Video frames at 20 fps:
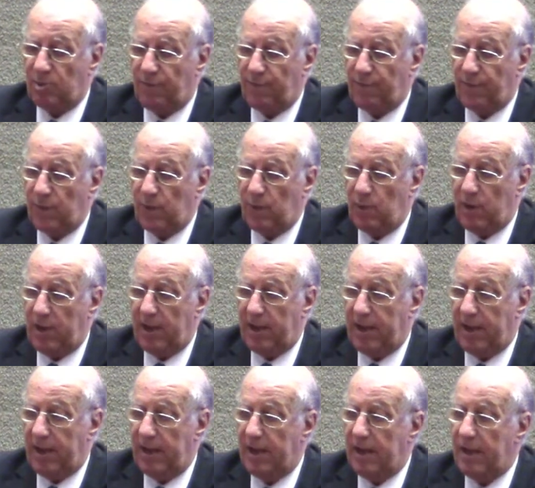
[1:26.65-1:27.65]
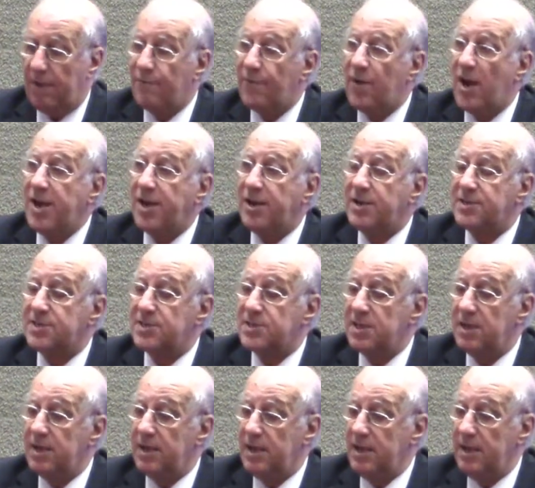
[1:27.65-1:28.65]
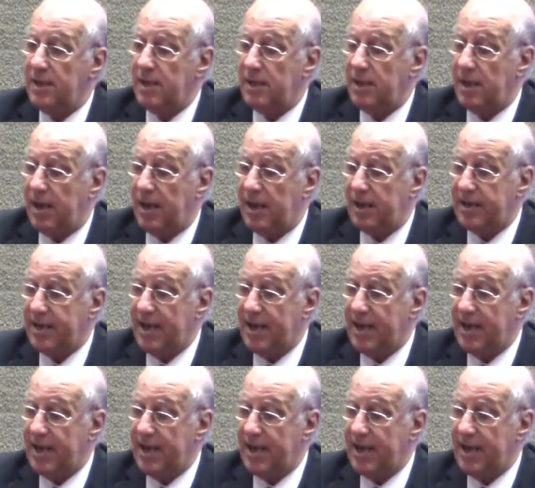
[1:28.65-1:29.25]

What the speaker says: of fires and